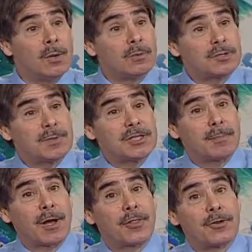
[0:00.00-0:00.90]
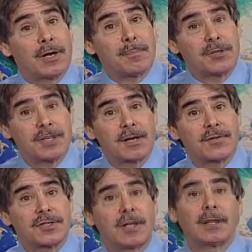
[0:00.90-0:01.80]
which means about 30% of
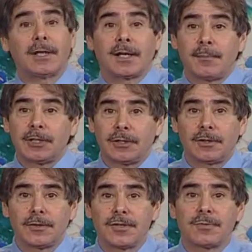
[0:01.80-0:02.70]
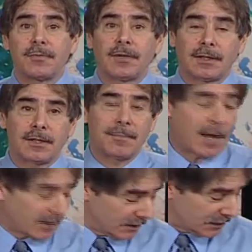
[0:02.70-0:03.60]
the sunlight coming to Earth is reflected
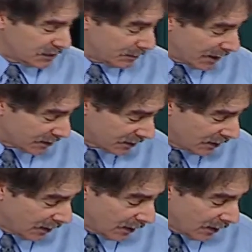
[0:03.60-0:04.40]
back into space.